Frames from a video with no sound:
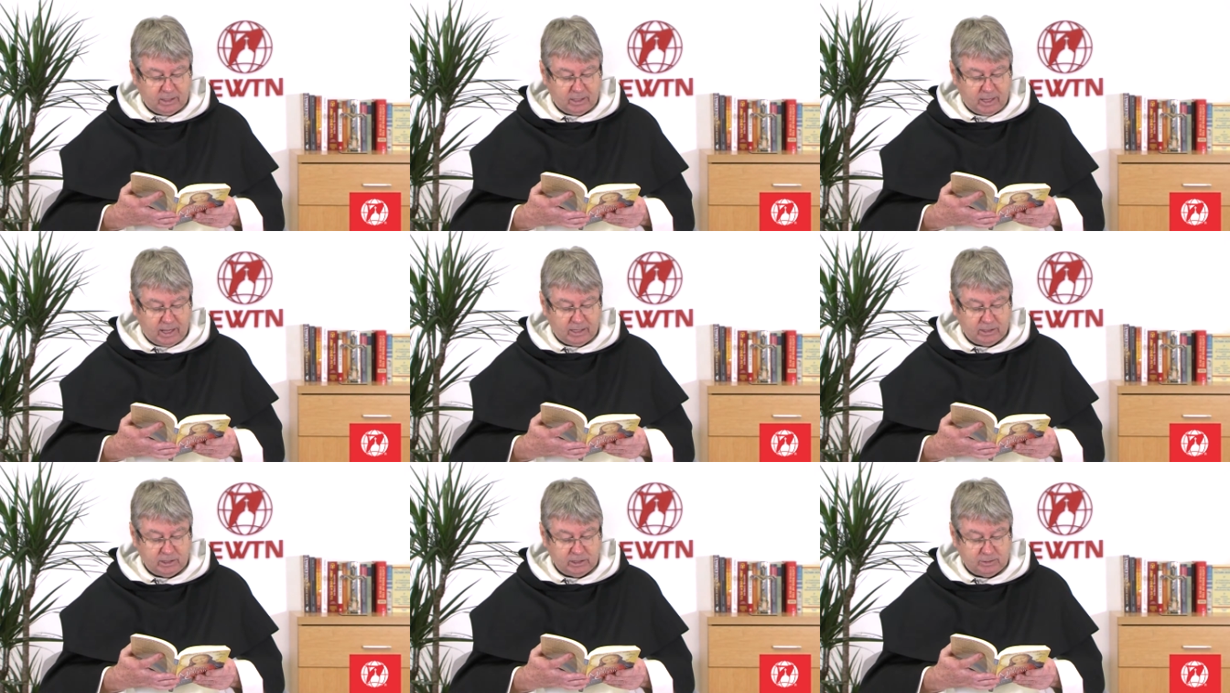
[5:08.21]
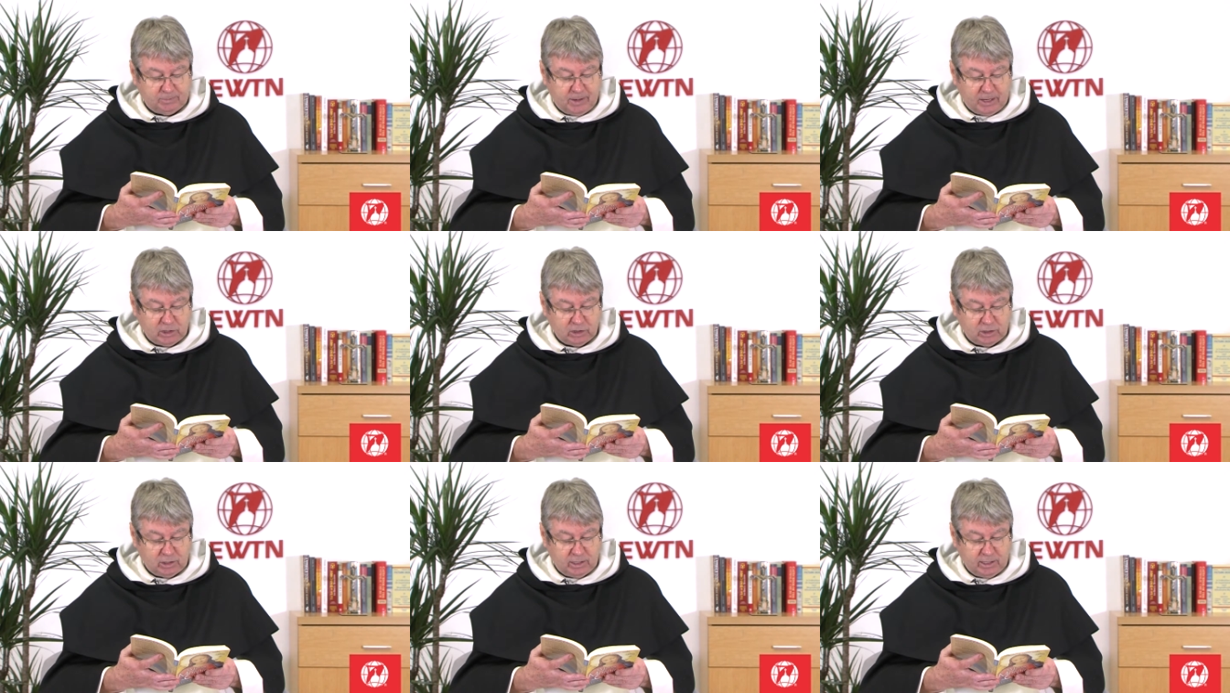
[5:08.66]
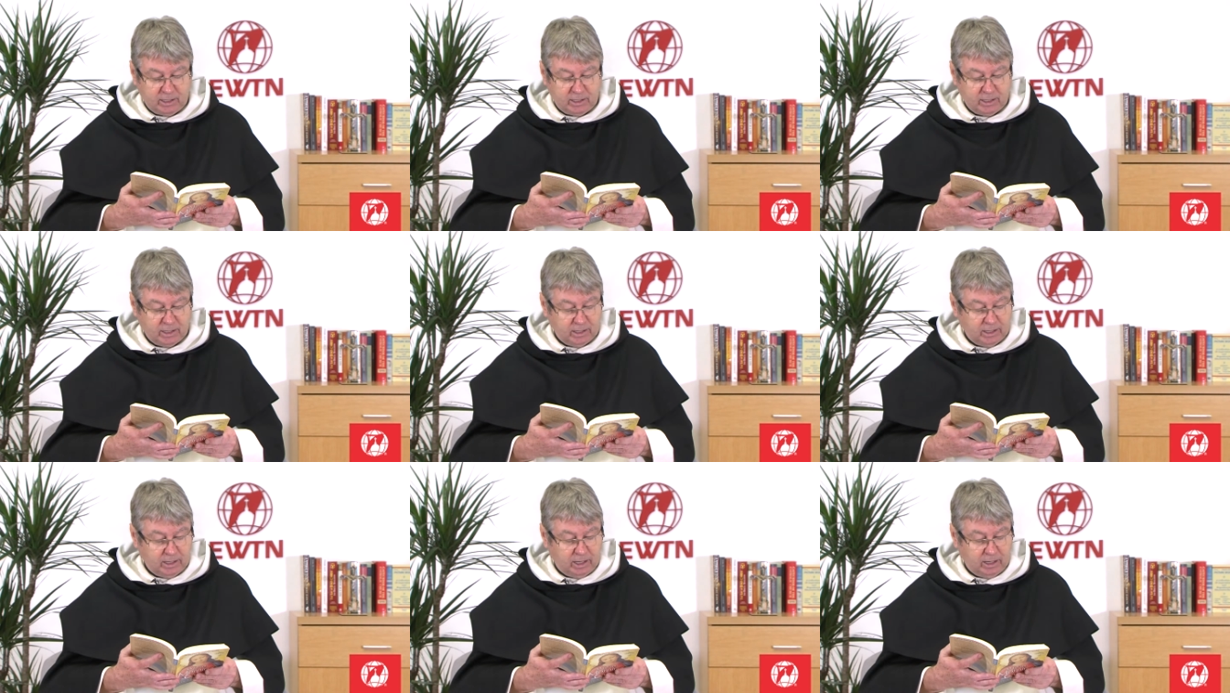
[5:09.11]
and
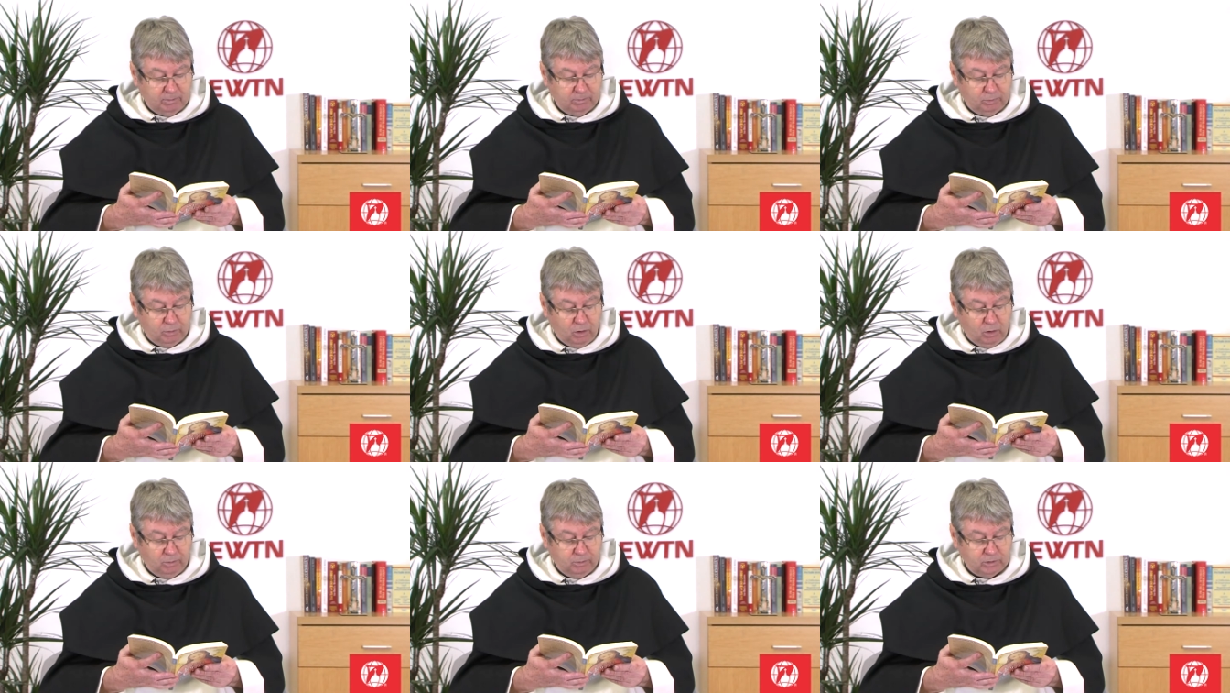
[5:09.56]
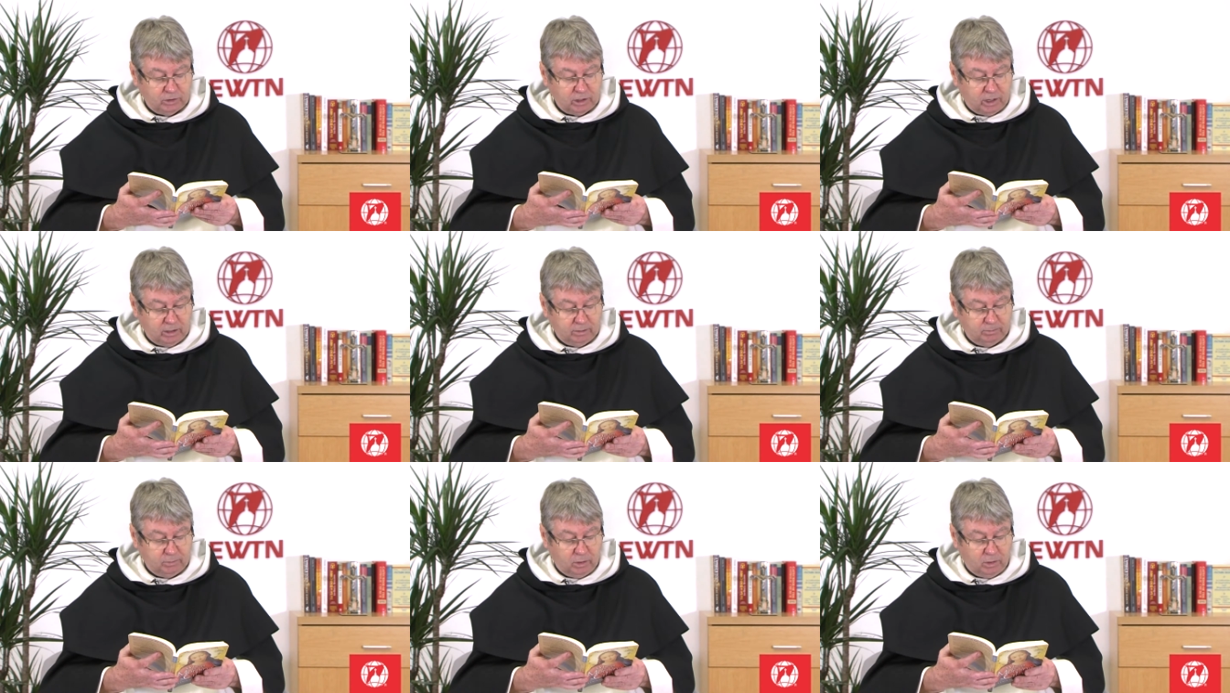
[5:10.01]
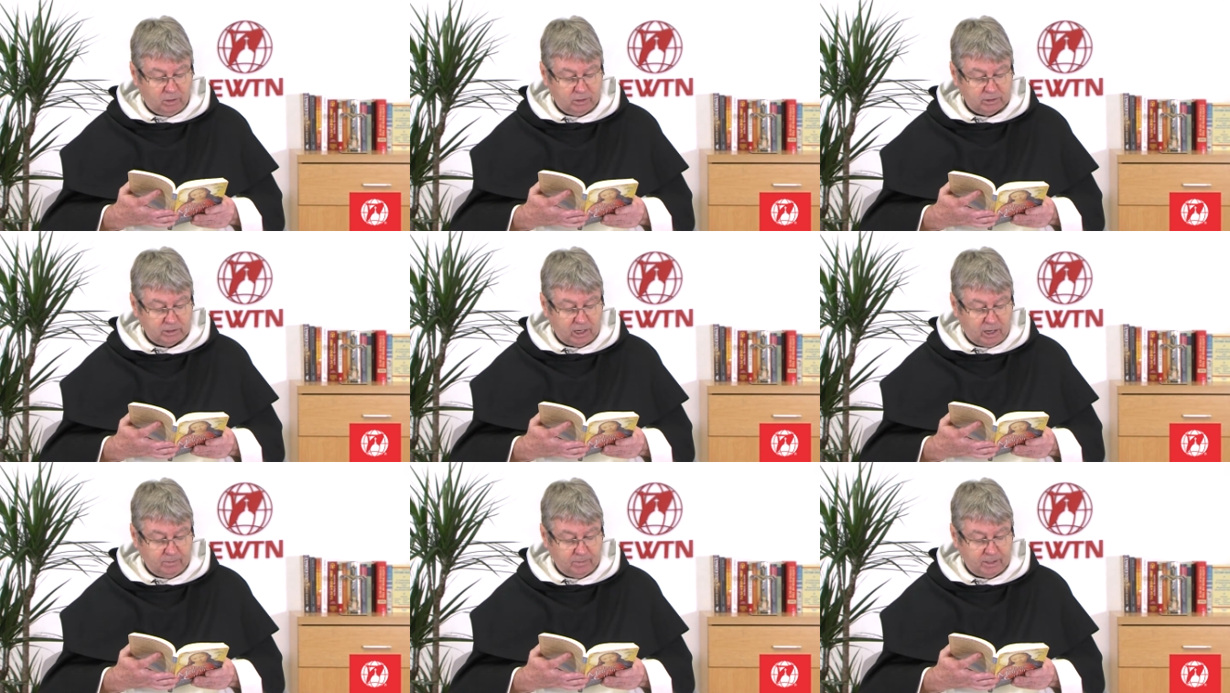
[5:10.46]
especially in Pope John
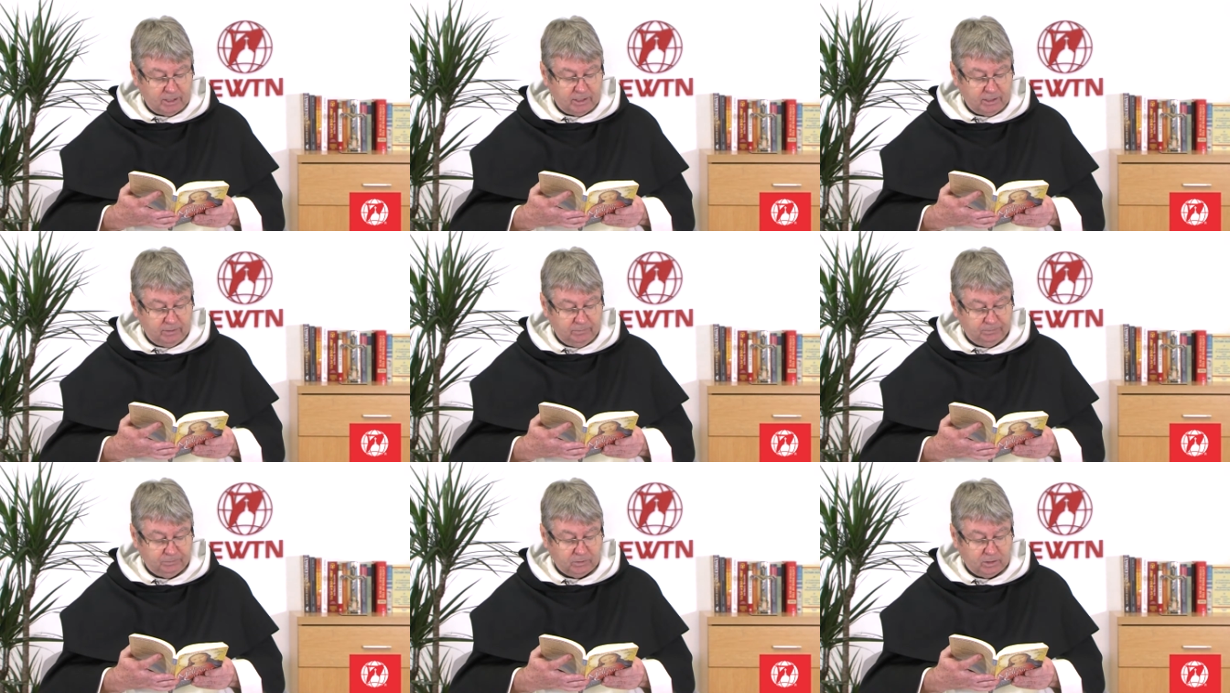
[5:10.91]
Paul's homily